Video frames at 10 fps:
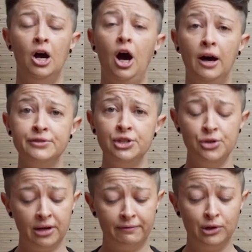After you
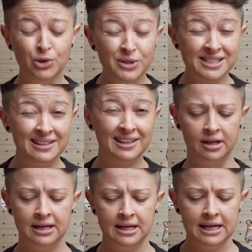have loosened it,
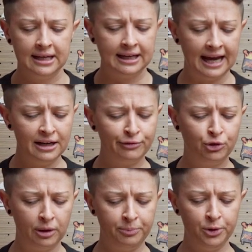kind of
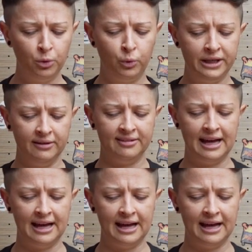grip your wheels